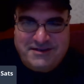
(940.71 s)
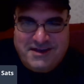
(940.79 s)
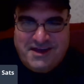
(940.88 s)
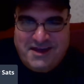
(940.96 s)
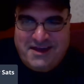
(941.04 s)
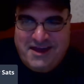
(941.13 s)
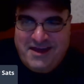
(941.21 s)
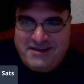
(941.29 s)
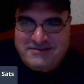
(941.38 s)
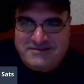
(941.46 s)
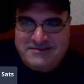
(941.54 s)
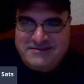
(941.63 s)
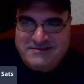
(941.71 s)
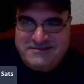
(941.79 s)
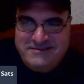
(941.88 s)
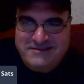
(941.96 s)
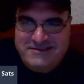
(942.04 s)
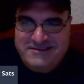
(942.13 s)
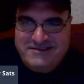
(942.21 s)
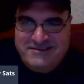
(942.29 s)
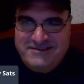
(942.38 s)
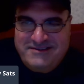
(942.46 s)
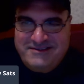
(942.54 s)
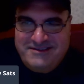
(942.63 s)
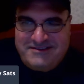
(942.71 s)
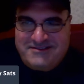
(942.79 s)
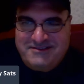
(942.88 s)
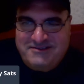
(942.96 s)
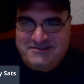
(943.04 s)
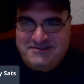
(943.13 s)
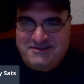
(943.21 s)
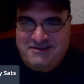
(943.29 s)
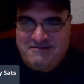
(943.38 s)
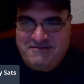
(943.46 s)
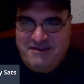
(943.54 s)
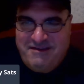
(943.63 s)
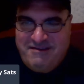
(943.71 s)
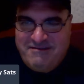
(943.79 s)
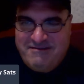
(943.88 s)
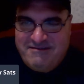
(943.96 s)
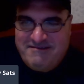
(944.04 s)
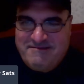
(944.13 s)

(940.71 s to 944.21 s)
and Kit Kats. That's good stuff there.